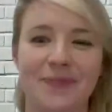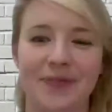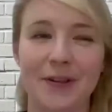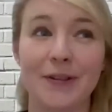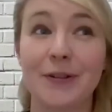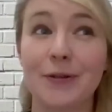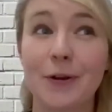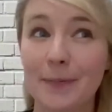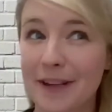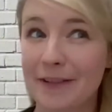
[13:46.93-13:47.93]
can
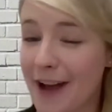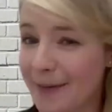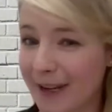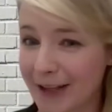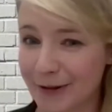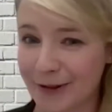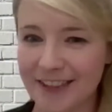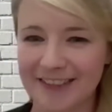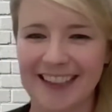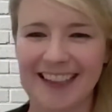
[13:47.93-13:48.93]
normally find me outdoors.
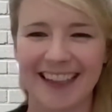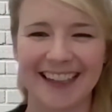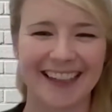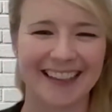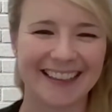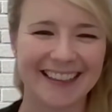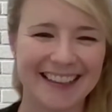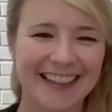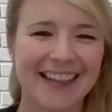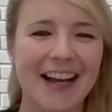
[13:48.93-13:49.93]

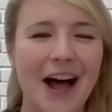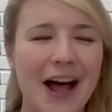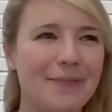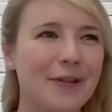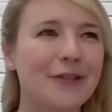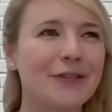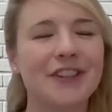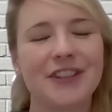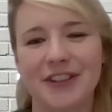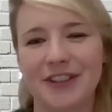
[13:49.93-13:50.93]
I moved
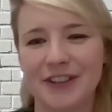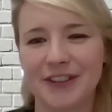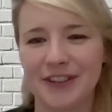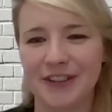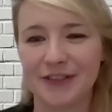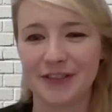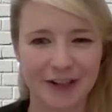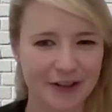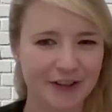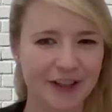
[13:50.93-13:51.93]
to
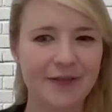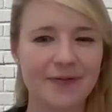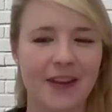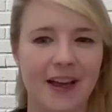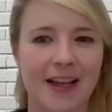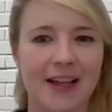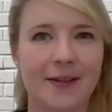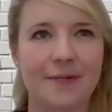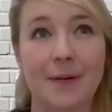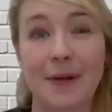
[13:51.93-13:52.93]
Vancouver
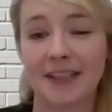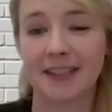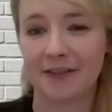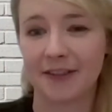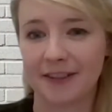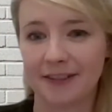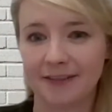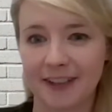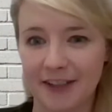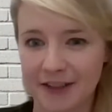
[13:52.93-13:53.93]
about 7
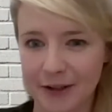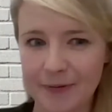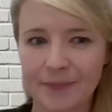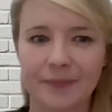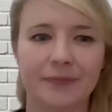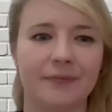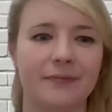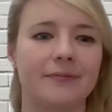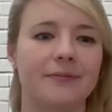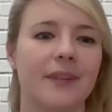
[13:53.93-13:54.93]
years ago,
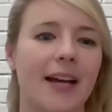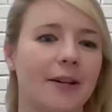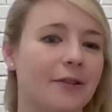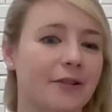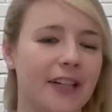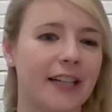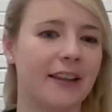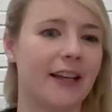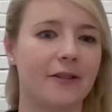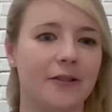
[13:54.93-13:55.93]
and it was really
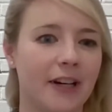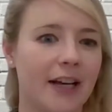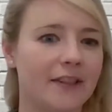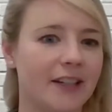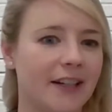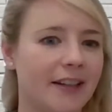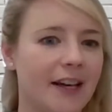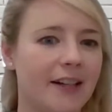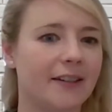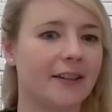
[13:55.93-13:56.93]
the outdoor lifestyle
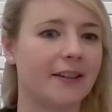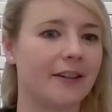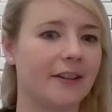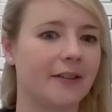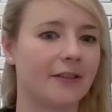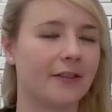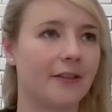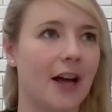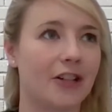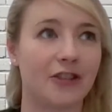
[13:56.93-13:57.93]

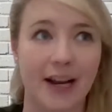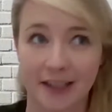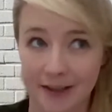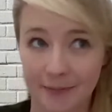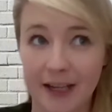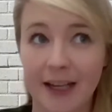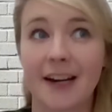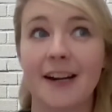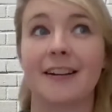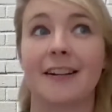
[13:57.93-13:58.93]
that attracted me
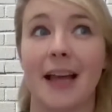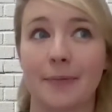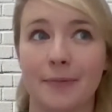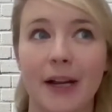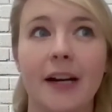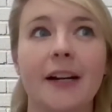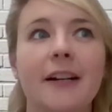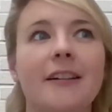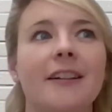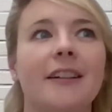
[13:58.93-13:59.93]
here and kept me here,
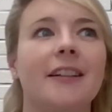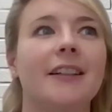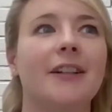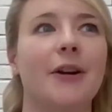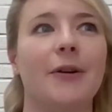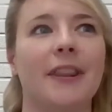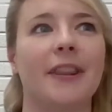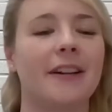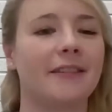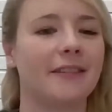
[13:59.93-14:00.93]
knowing
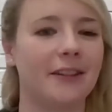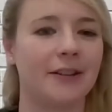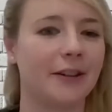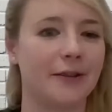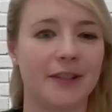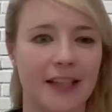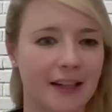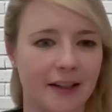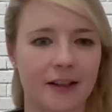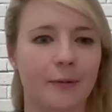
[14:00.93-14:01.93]
that you can go skiing
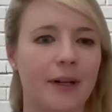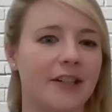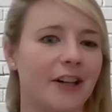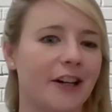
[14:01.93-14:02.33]
in the winter,